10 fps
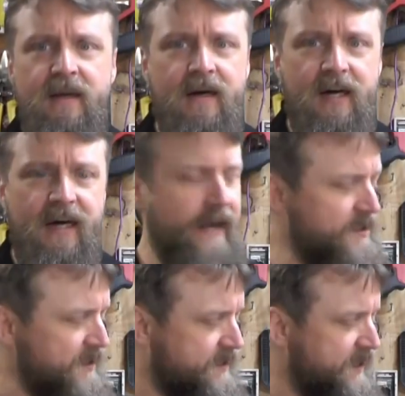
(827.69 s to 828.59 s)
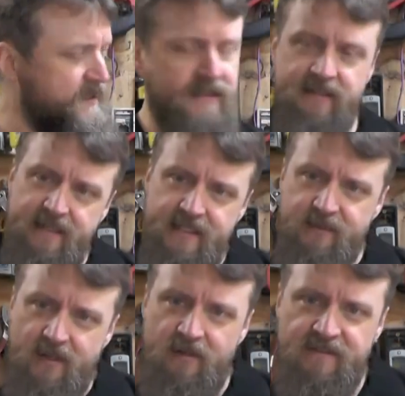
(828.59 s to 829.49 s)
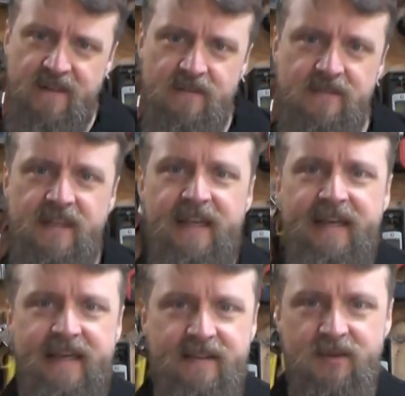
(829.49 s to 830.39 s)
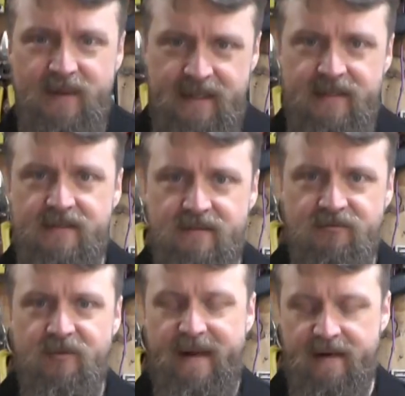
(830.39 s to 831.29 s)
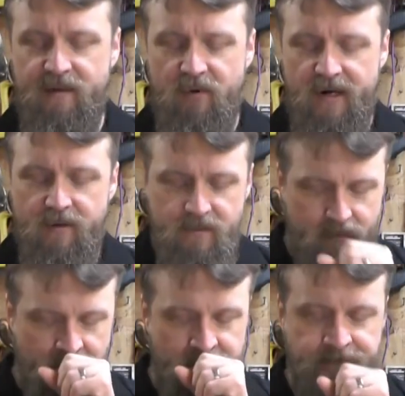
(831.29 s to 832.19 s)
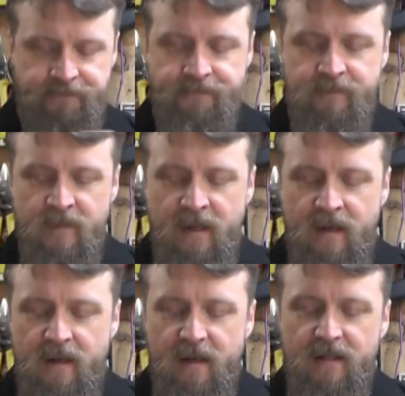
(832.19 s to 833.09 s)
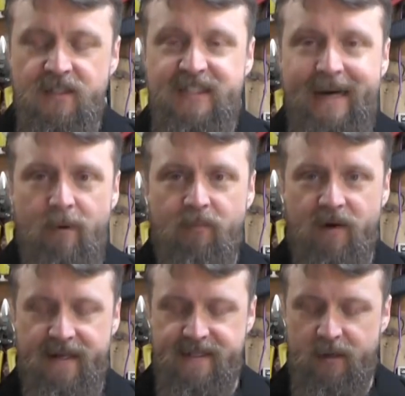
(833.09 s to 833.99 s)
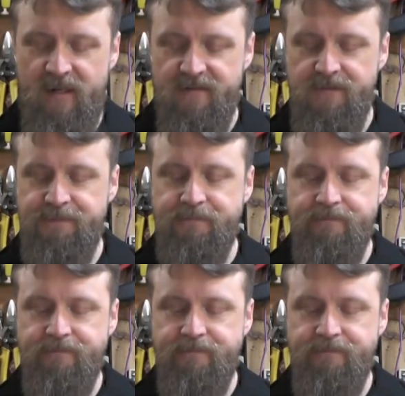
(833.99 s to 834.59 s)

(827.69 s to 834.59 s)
I actually tested it against my old phones, and this one is dramatically brighter. Double press, however,